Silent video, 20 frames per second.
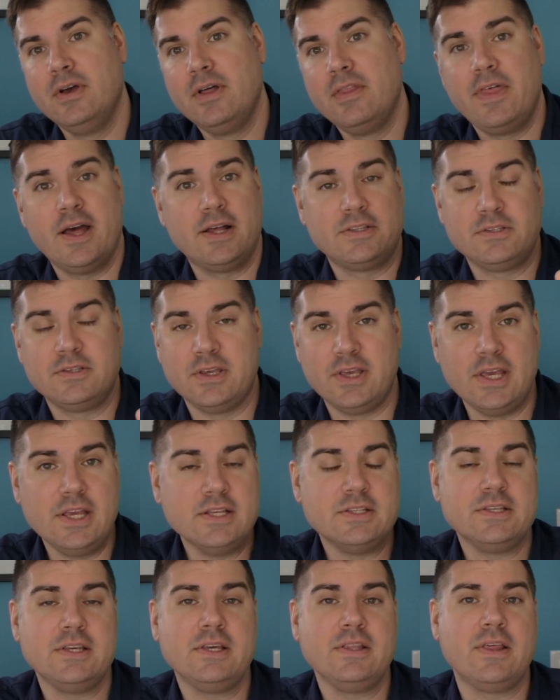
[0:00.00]
That's
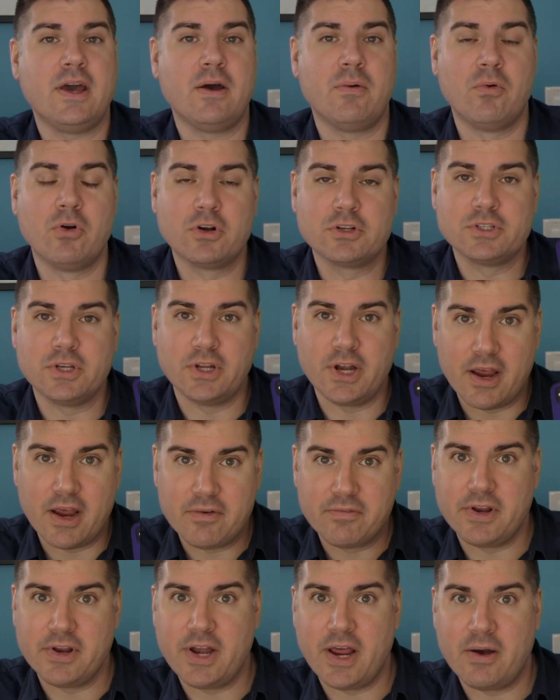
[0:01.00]
easy. That works on
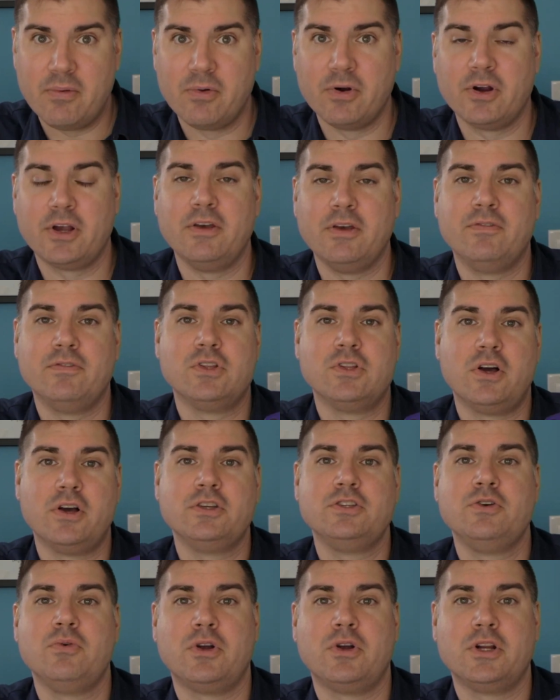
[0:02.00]
every network. As long
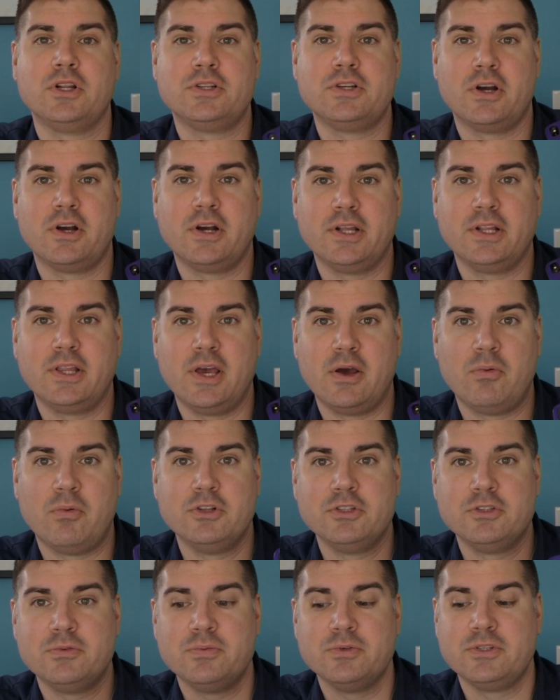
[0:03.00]
want to target that
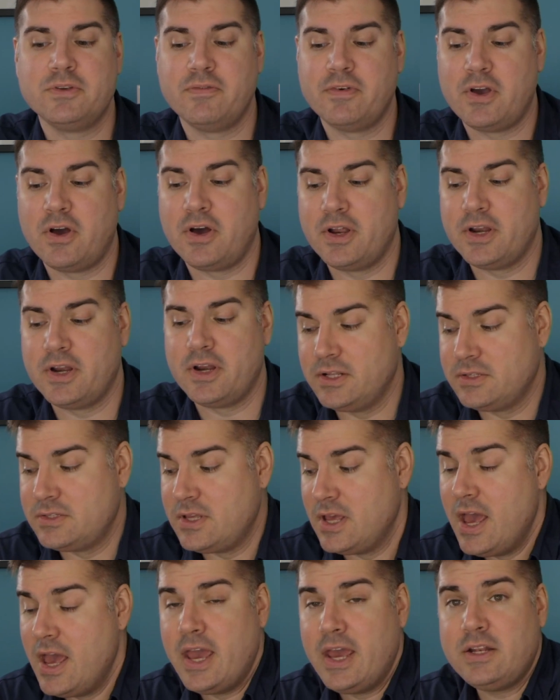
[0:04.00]
one specific audience,
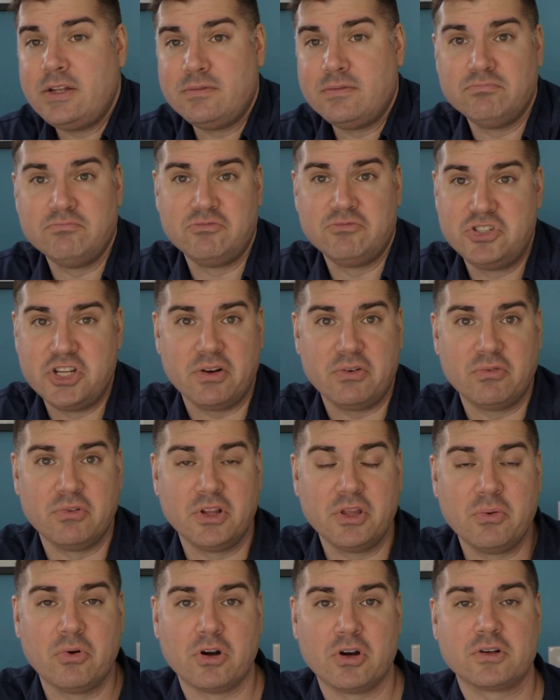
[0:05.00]
it
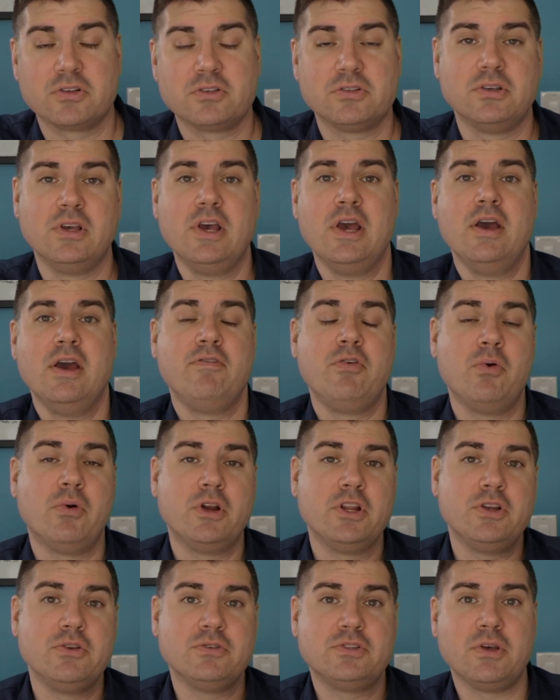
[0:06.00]
generally works. If you
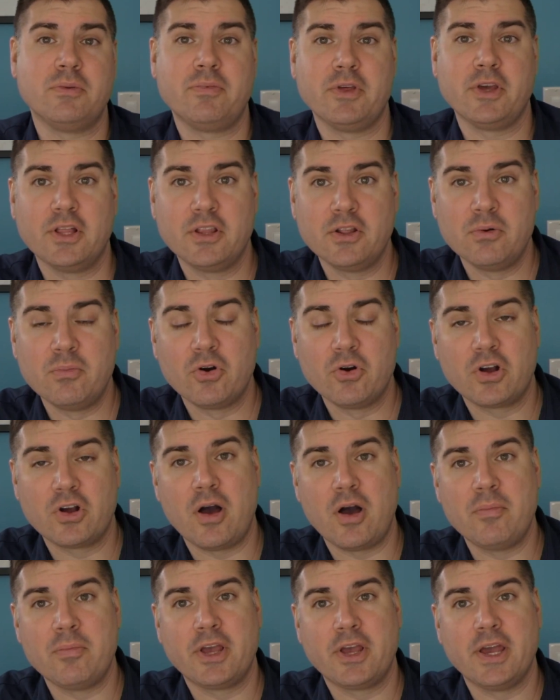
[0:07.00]
want to do something a little more
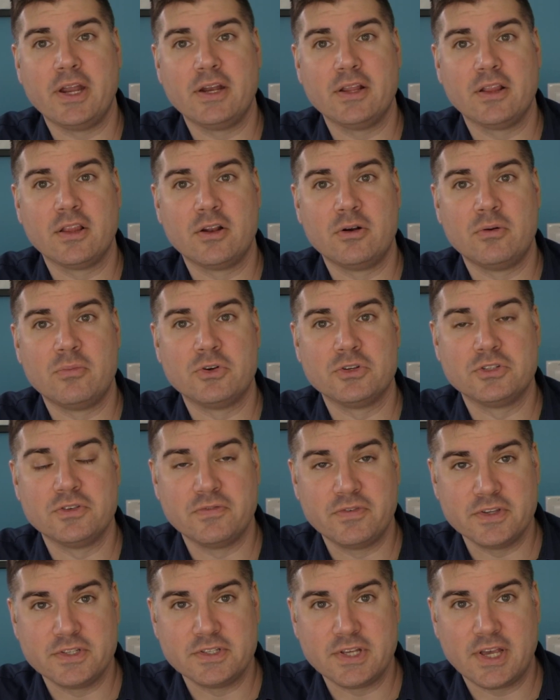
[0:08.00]
complicated, a little more
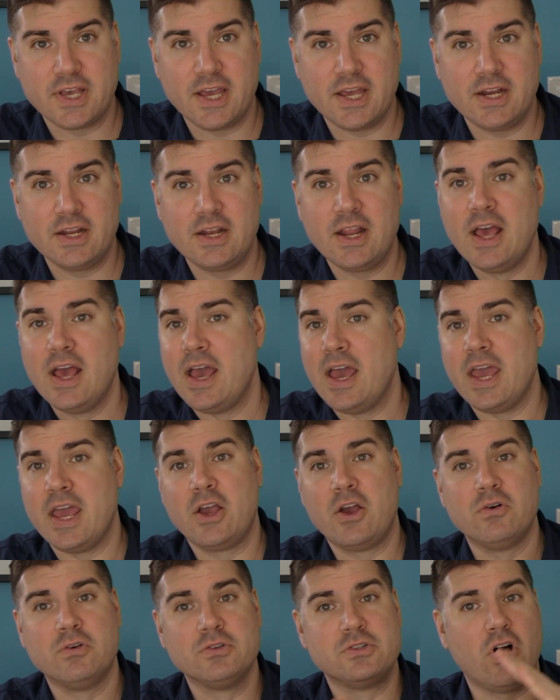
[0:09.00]
sophisticated, it
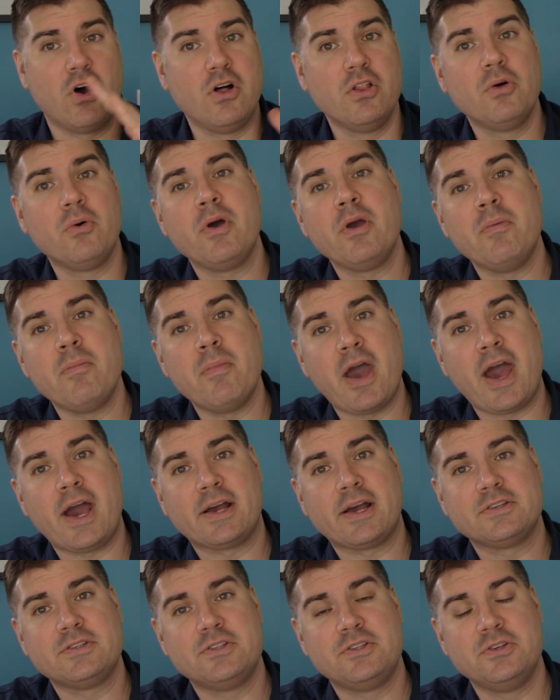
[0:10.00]
goes all the way
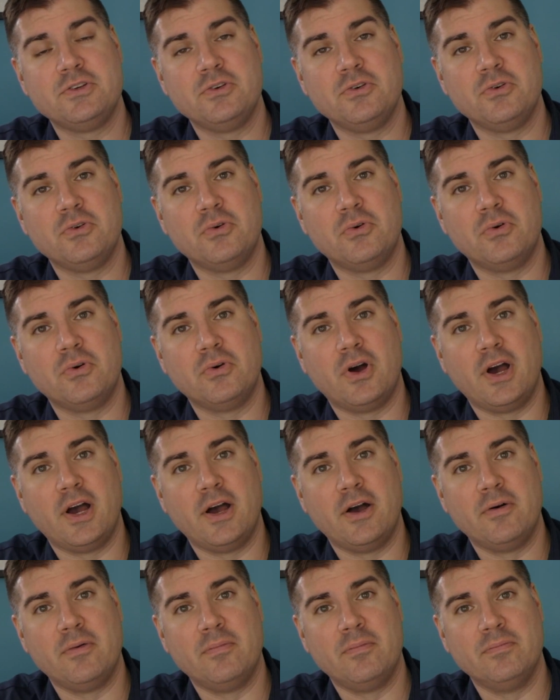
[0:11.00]
max to
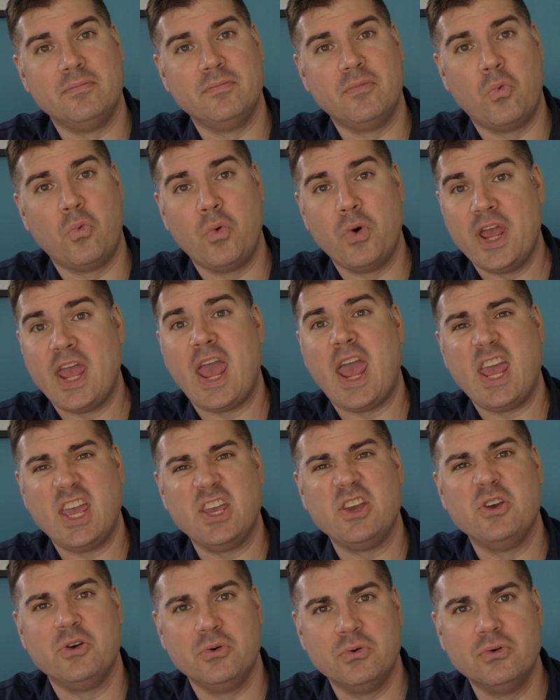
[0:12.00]
we hate
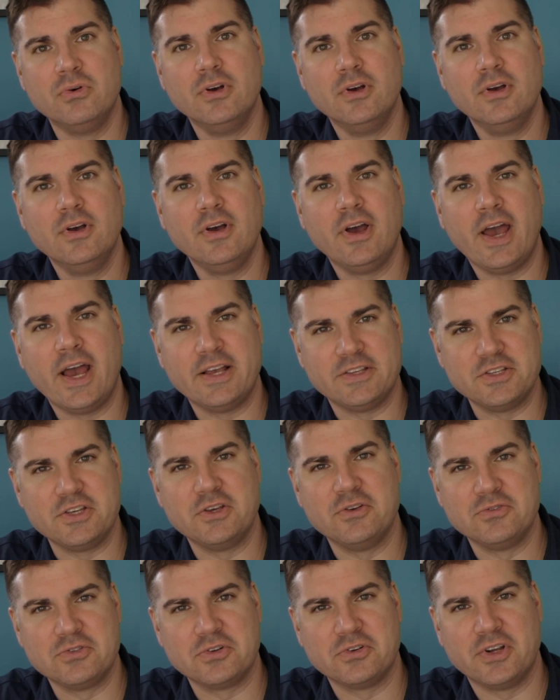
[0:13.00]
you as a
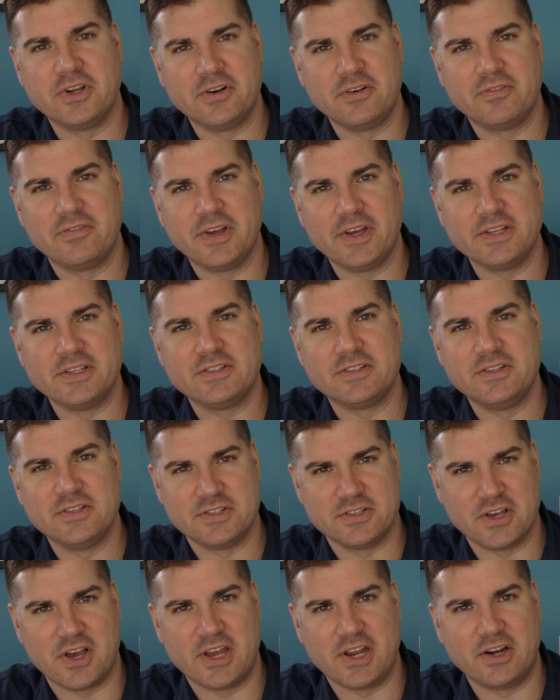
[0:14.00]
user interface
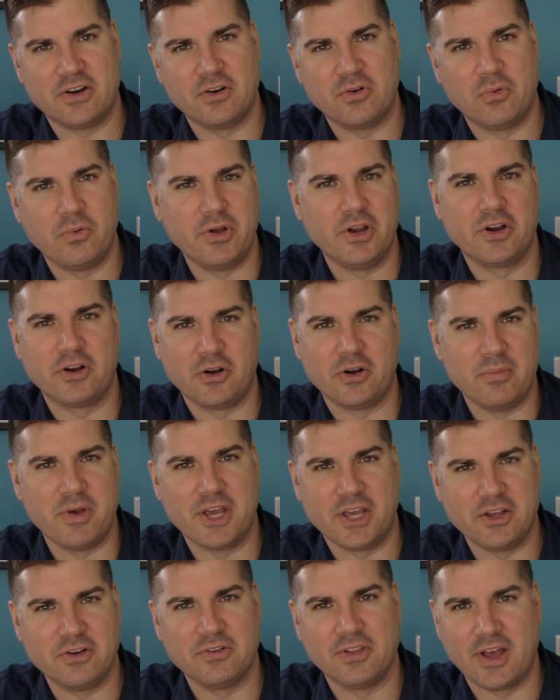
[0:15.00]
designer. We are going to
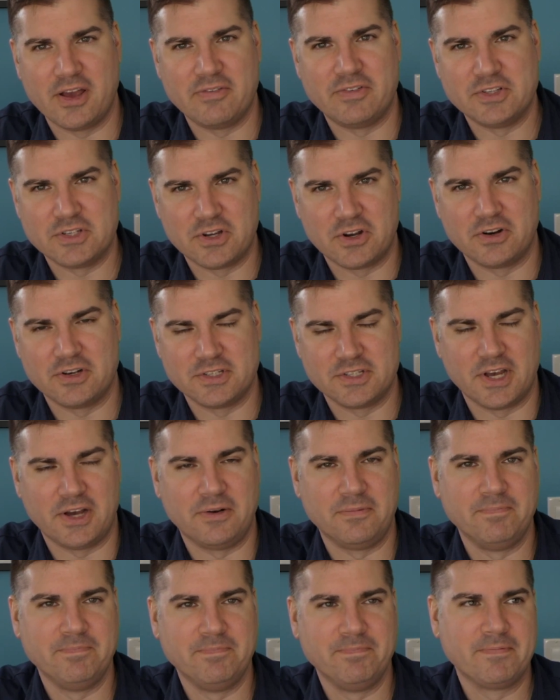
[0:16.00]
make your life as hard as
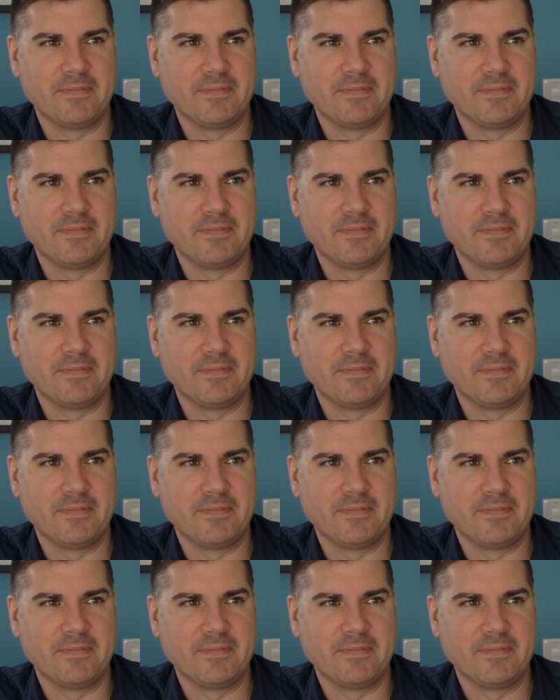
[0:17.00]
hell.